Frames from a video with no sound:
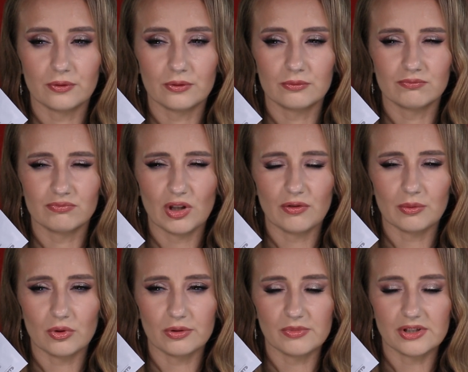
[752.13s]
If
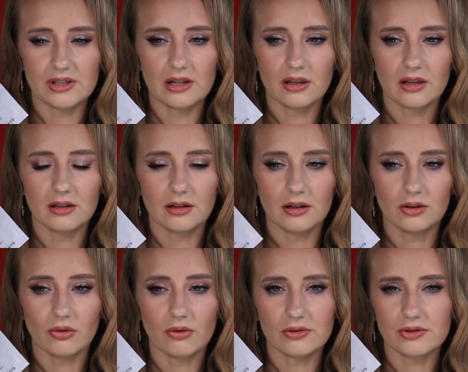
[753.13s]
I'm not mistaken,
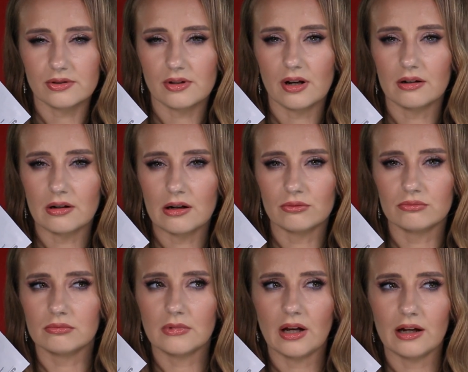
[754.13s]
it costs
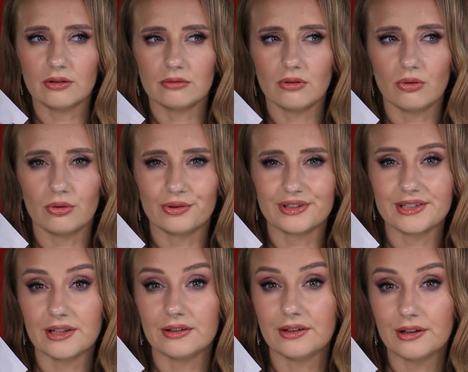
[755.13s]
around 9 or
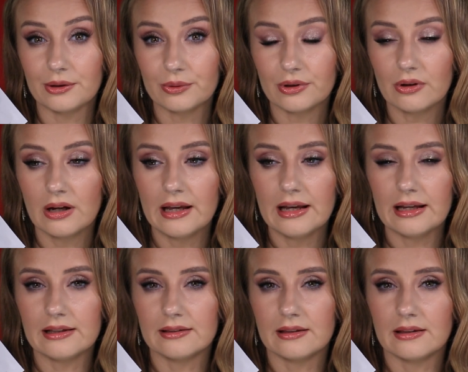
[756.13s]
10 euro
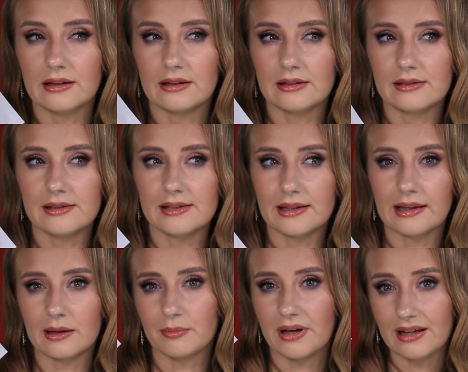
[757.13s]
in
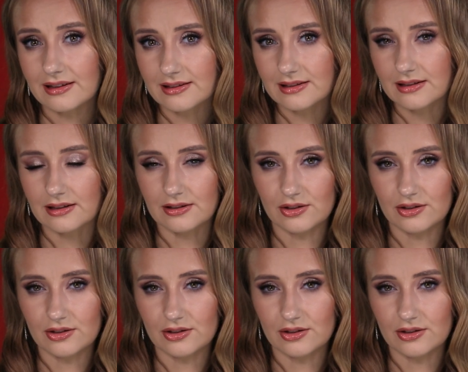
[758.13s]
TK Maxx.